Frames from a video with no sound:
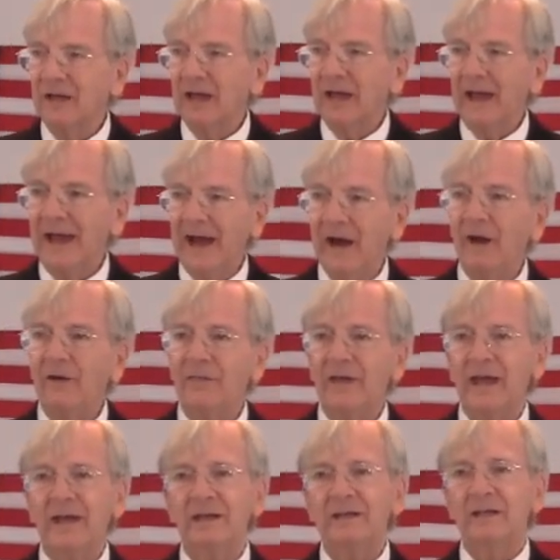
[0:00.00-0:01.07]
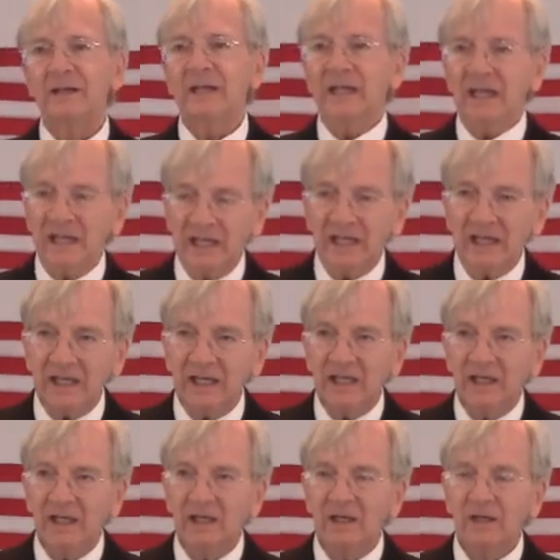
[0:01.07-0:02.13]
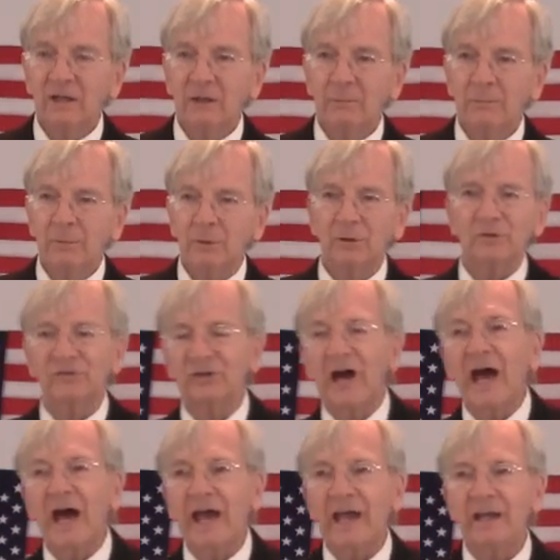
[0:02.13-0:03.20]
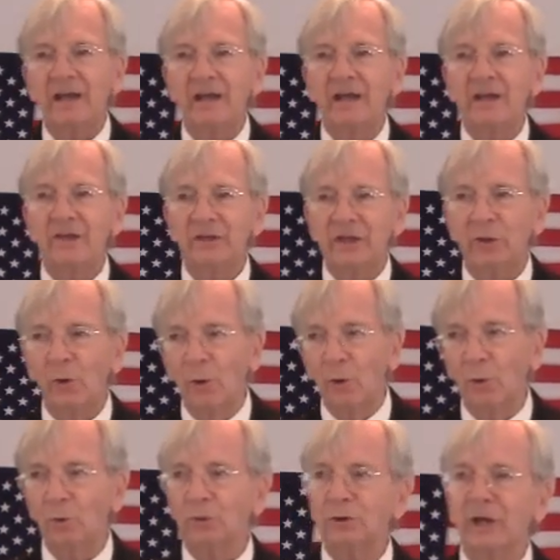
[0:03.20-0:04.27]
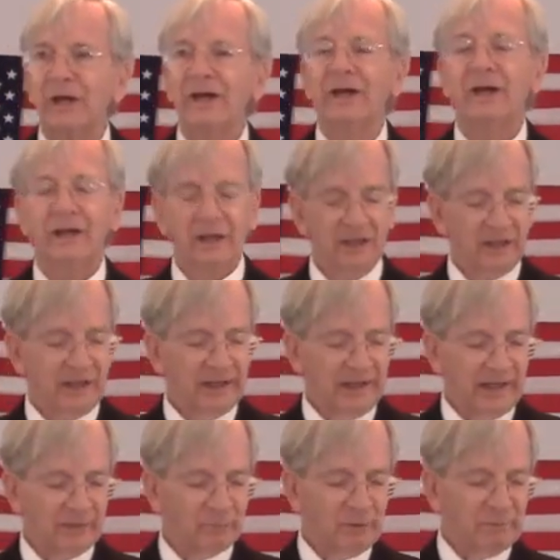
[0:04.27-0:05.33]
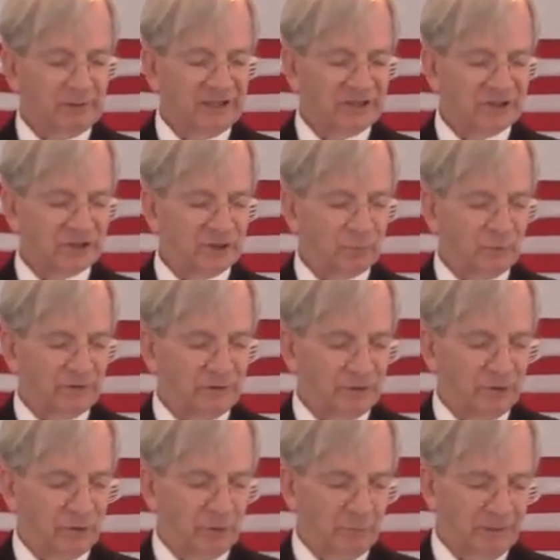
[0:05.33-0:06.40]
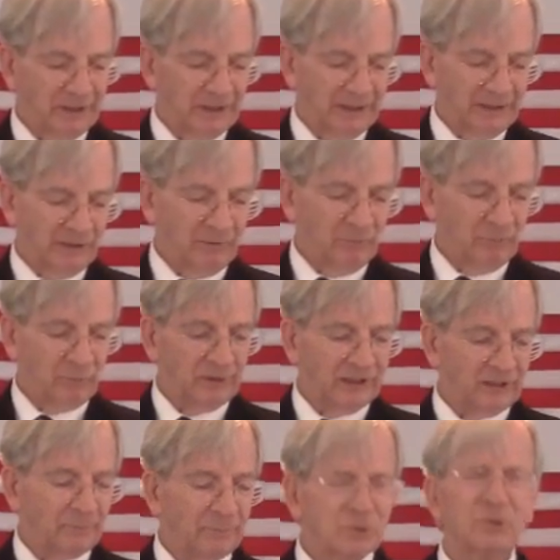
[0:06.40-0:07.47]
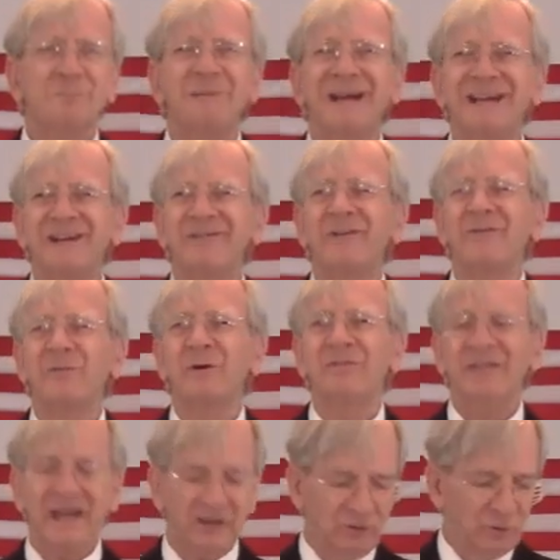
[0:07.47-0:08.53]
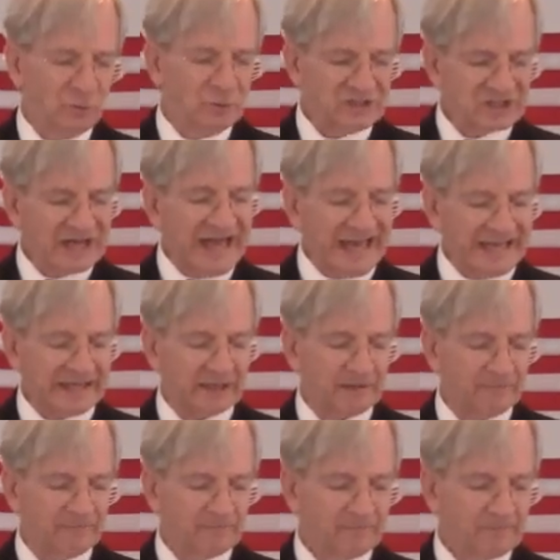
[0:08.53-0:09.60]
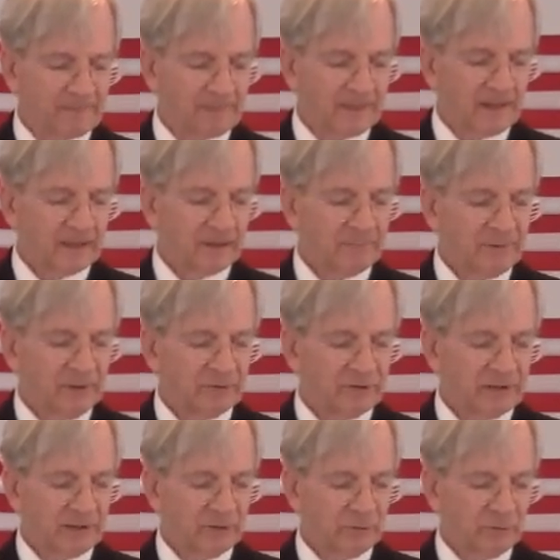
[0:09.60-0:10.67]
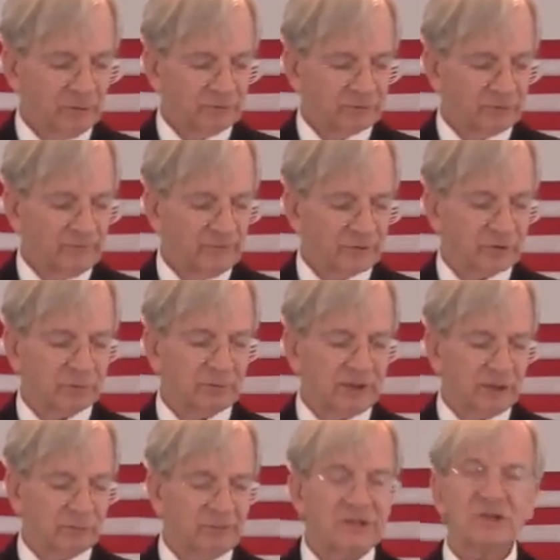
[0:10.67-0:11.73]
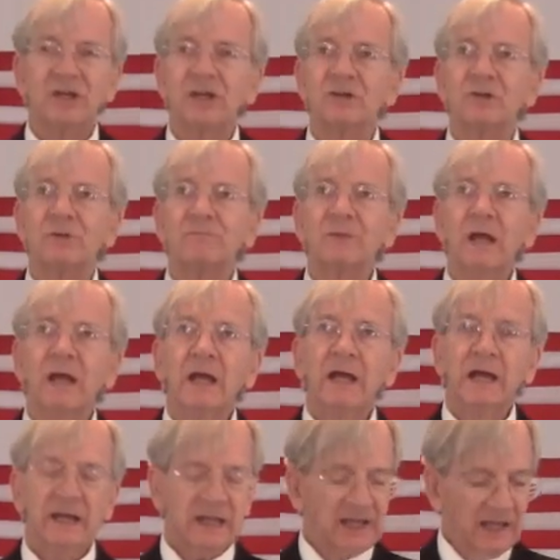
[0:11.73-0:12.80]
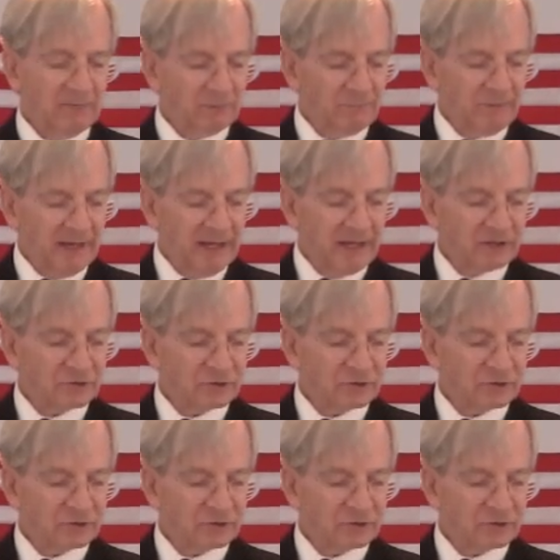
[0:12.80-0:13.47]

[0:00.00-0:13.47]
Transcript: how that he put aside the old and replaced it with the new. We'll get a perspective of what that new is like compared to the old. So verse 23 says, "And it came to pass